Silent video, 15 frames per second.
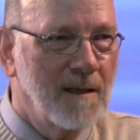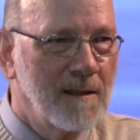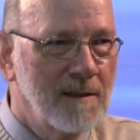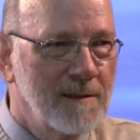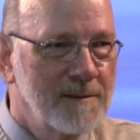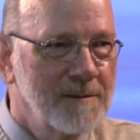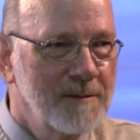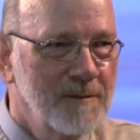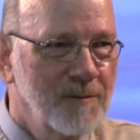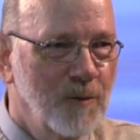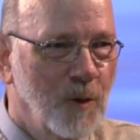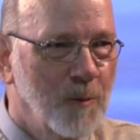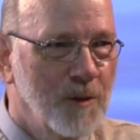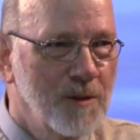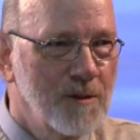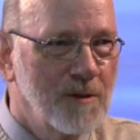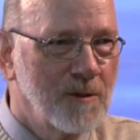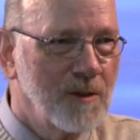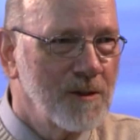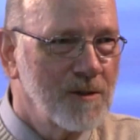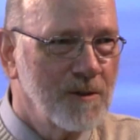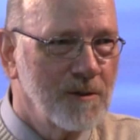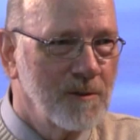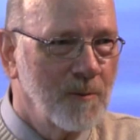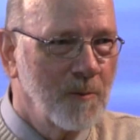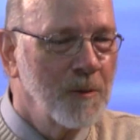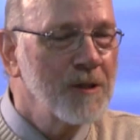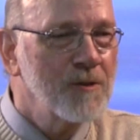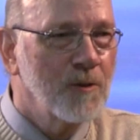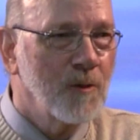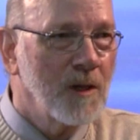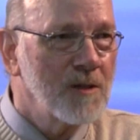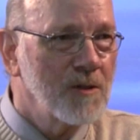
uh, for Mr. Russell, Mr.